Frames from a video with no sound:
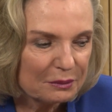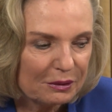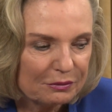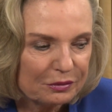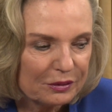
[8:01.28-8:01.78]
been
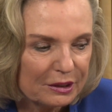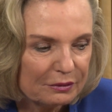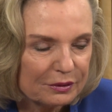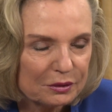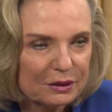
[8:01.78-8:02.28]
free
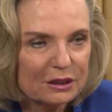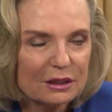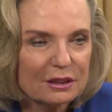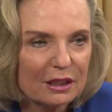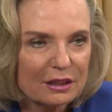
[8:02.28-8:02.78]
for
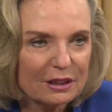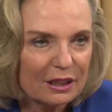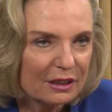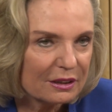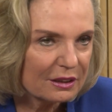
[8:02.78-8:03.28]
26
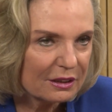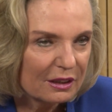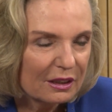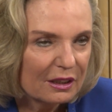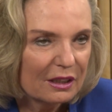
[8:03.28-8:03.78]
years.
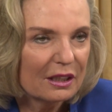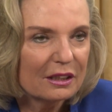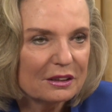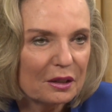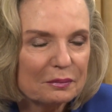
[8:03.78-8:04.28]

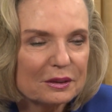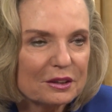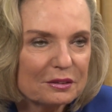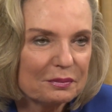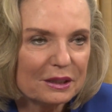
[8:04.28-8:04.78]

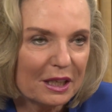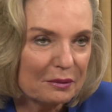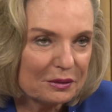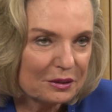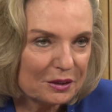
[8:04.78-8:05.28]
Nobody's been able
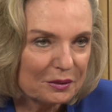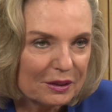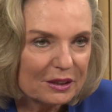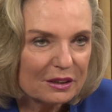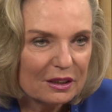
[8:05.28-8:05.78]
to do
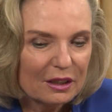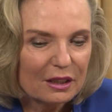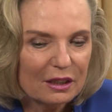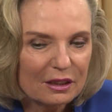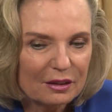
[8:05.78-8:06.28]
it.
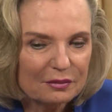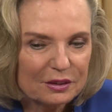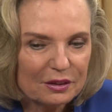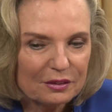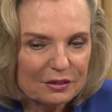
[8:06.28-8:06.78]

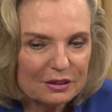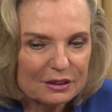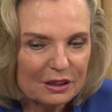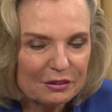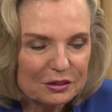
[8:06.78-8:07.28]
The
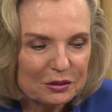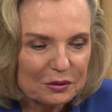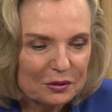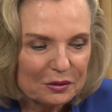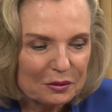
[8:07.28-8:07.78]

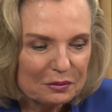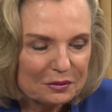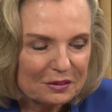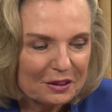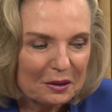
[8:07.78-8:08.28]
territorial
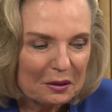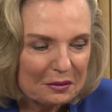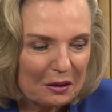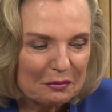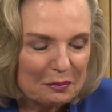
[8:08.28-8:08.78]

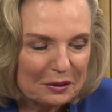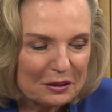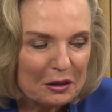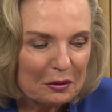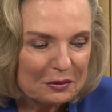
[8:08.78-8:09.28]
government, the
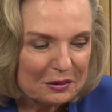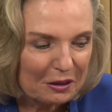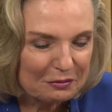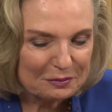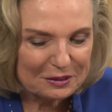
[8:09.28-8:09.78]
local
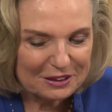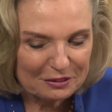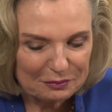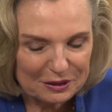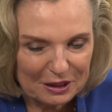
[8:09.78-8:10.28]
governments have
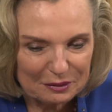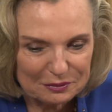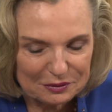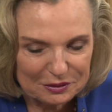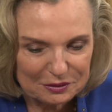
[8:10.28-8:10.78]
been able
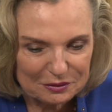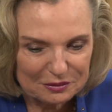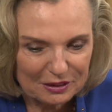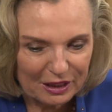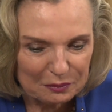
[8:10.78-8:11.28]
to
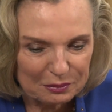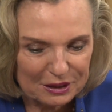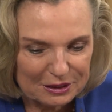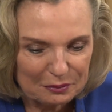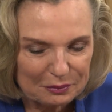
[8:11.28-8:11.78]
help a
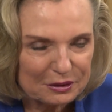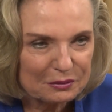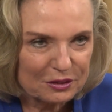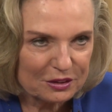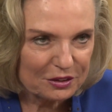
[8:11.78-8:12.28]
little bit. It
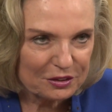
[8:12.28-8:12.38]
was not